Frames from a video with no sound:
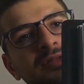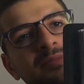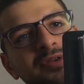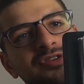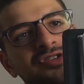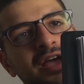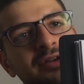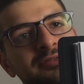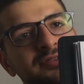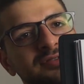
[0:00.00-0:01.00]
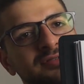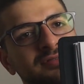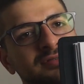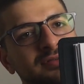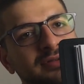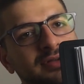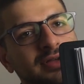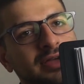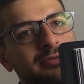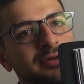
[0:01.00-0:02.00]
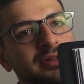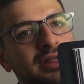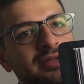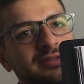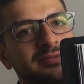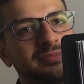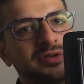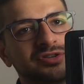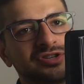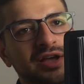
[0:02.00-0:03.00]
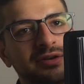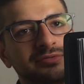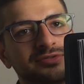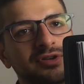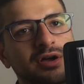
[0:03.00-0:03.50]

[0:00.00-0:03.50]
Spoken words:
the big shadows. I really liked big shadows.